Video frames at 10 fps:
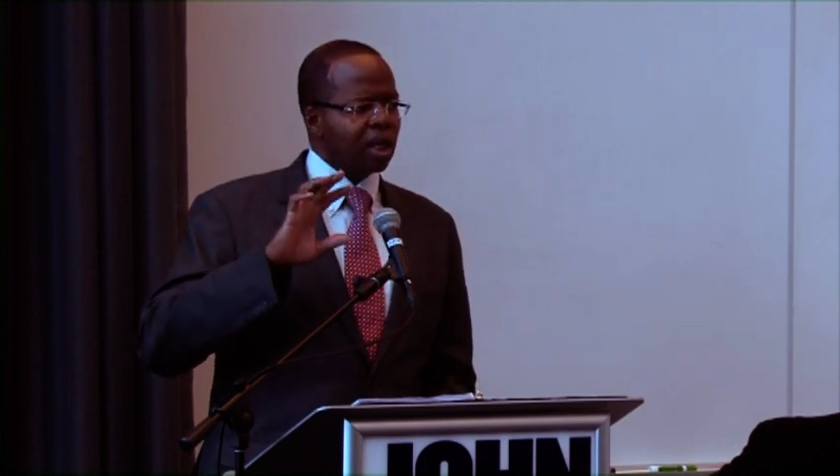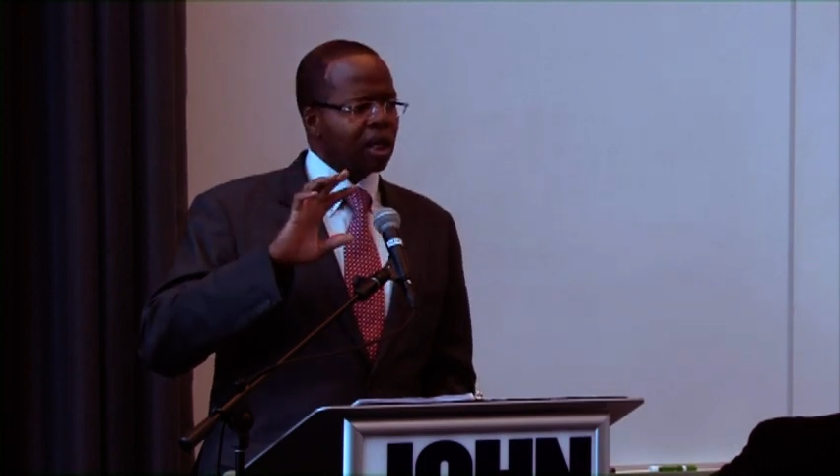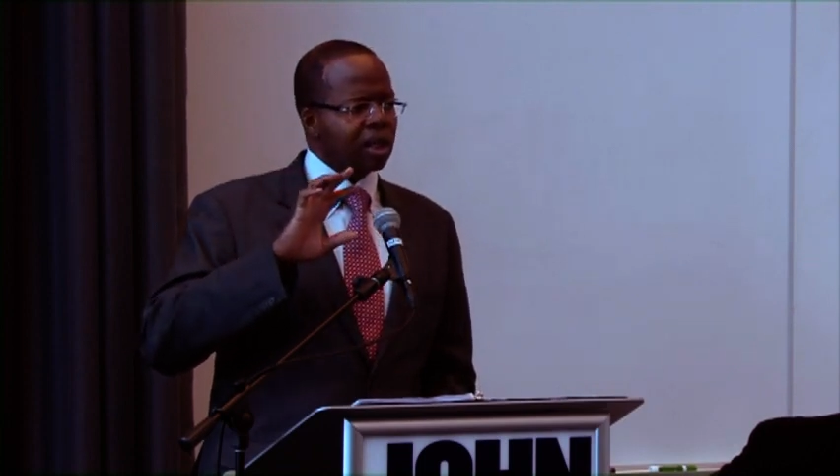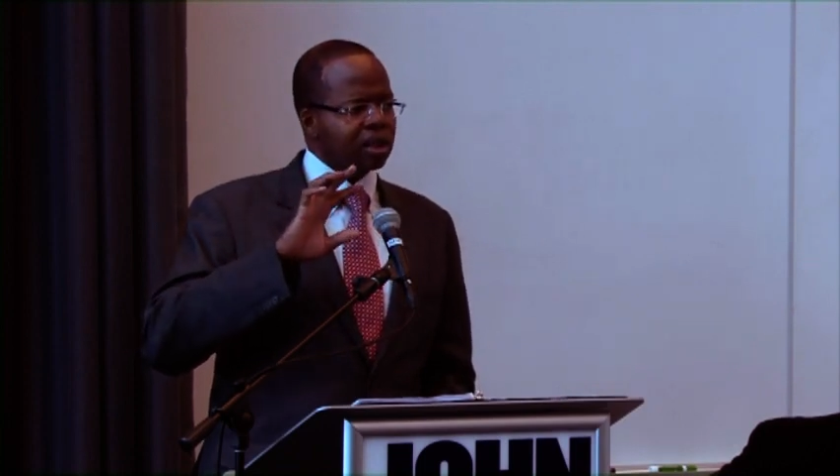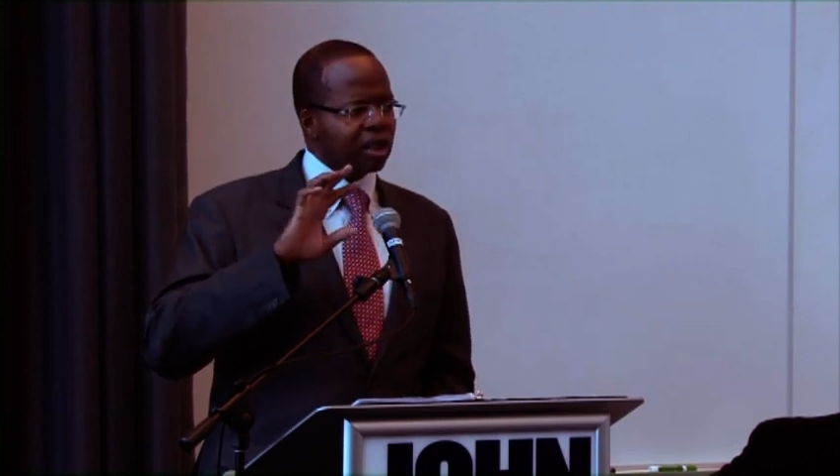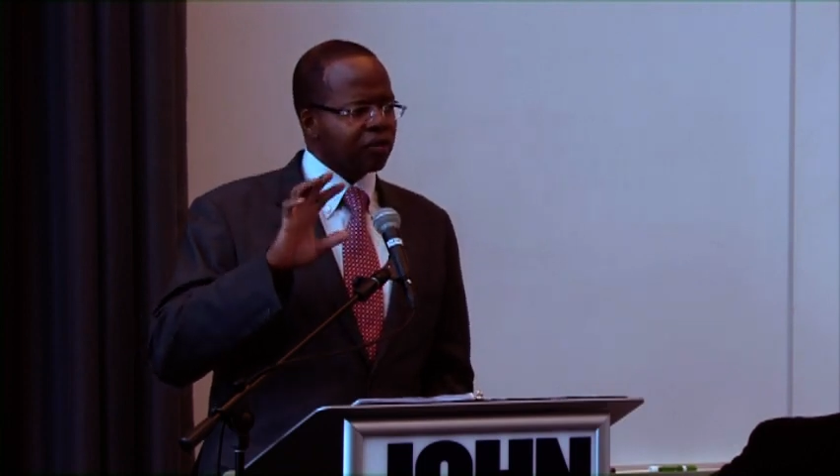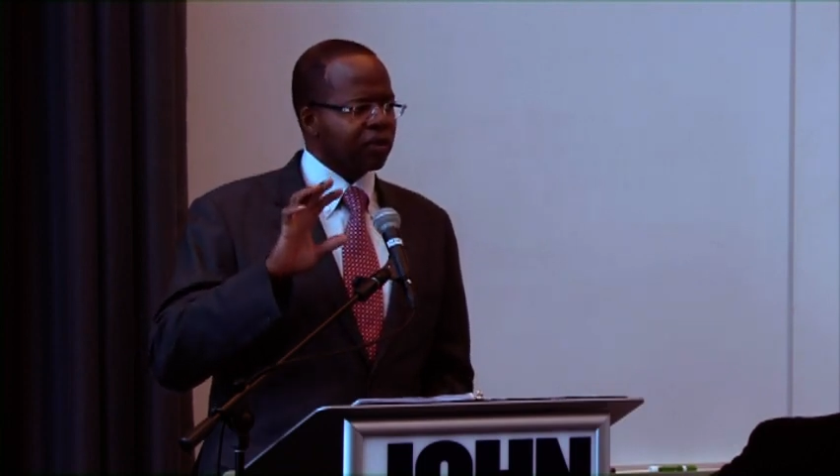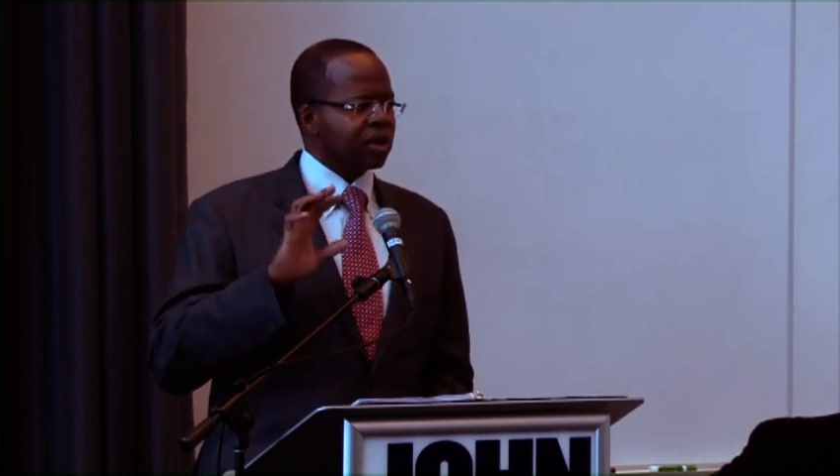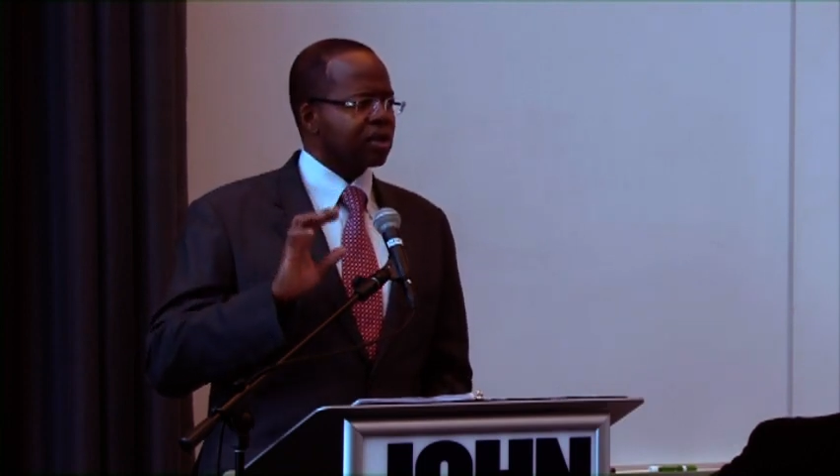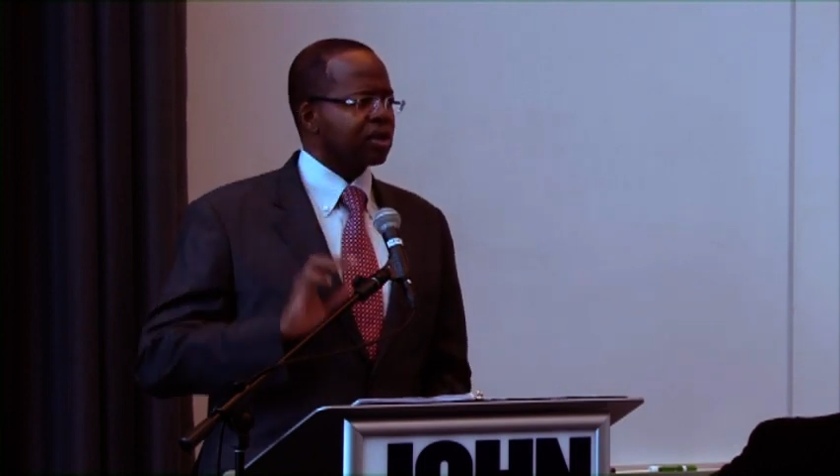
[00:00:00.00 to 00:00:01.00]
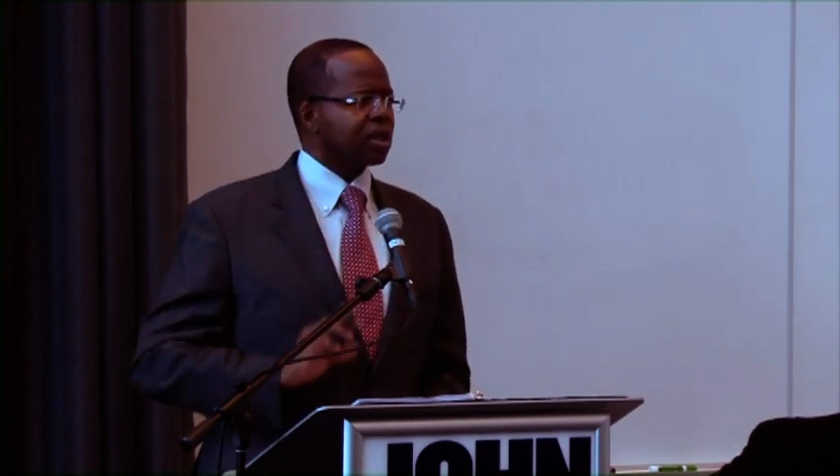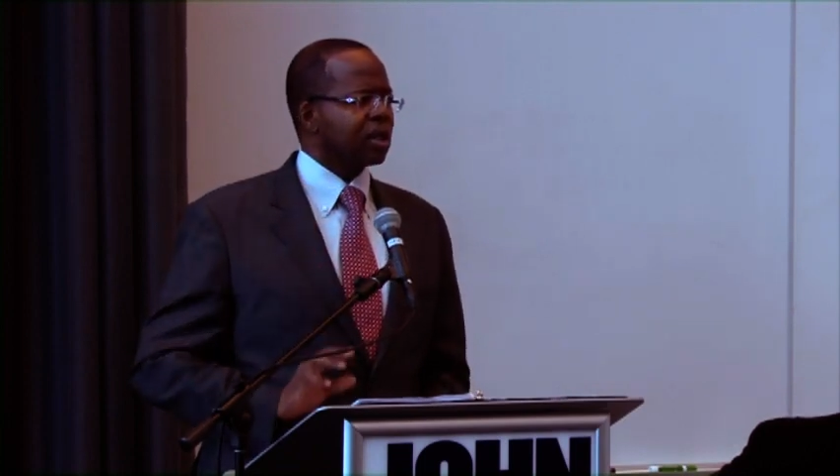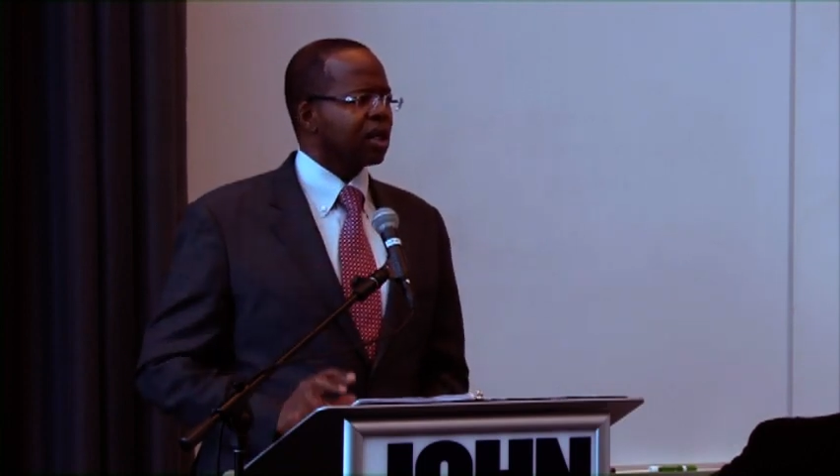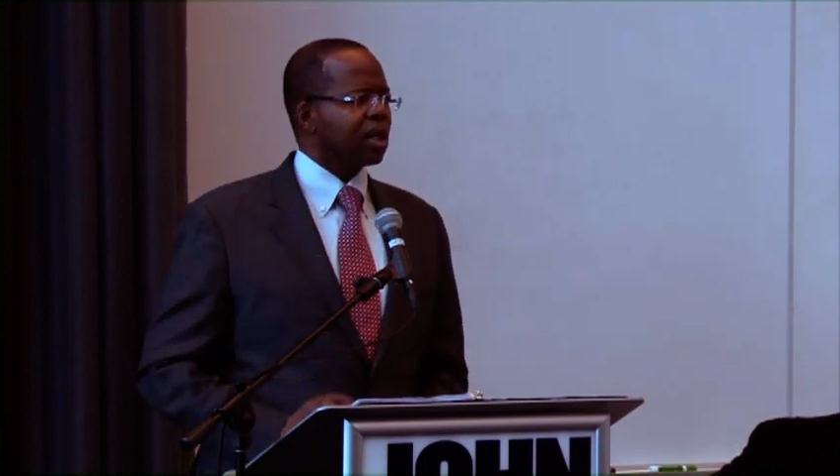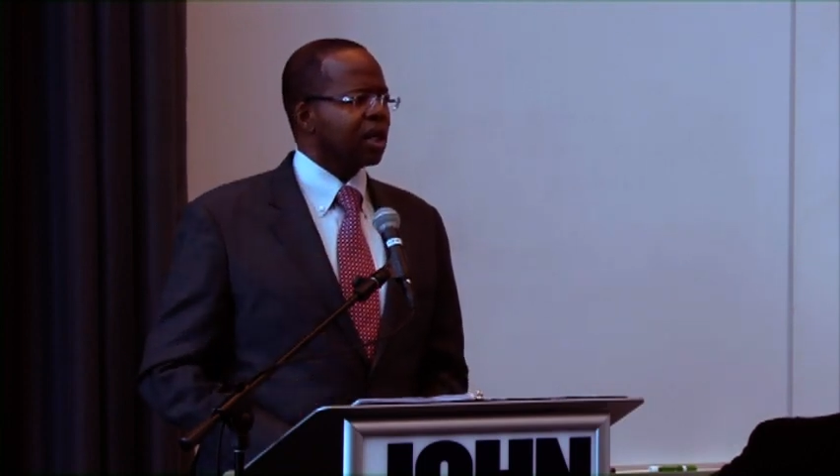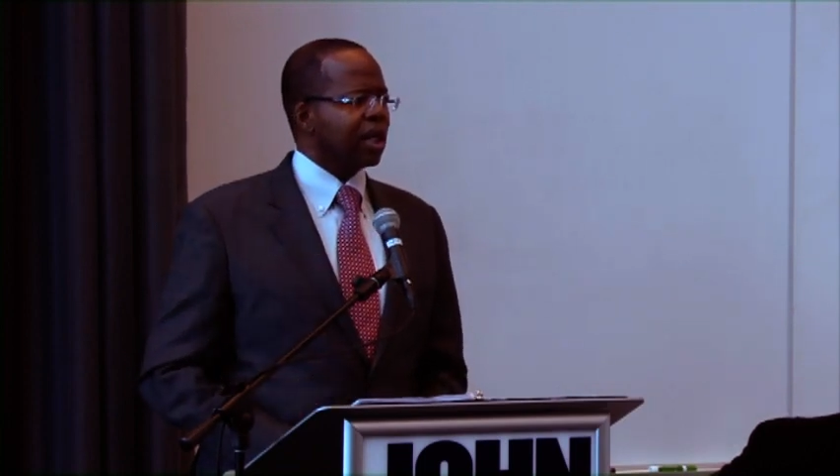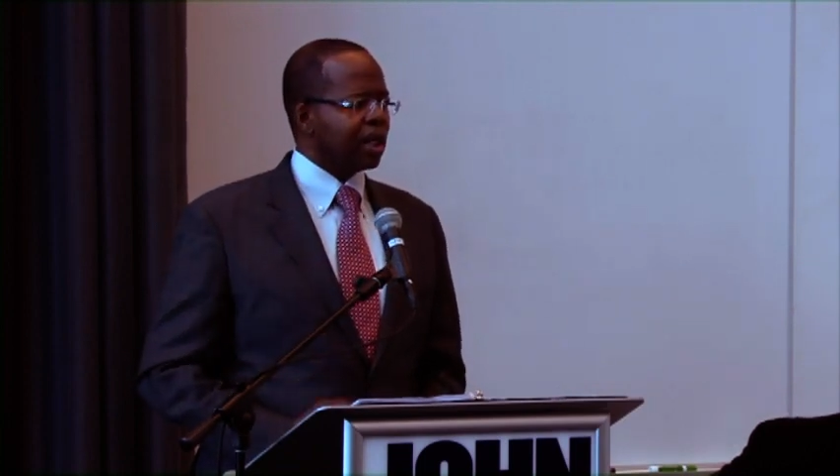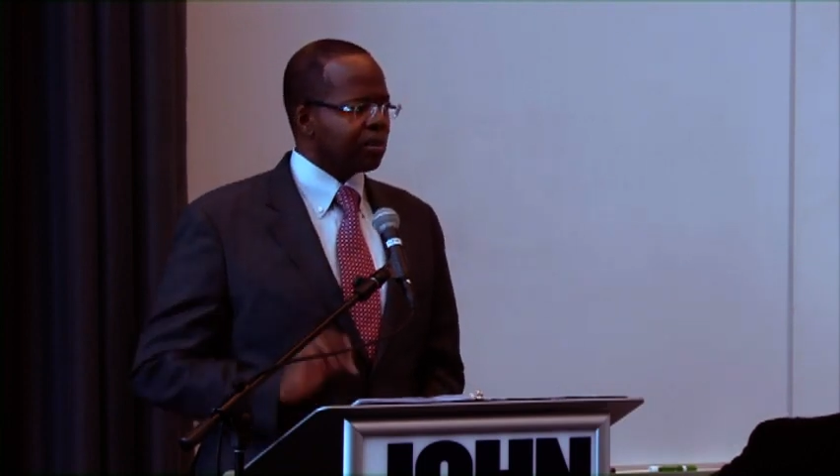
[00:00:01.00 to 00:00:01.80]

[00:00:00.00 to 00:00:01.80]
a difference in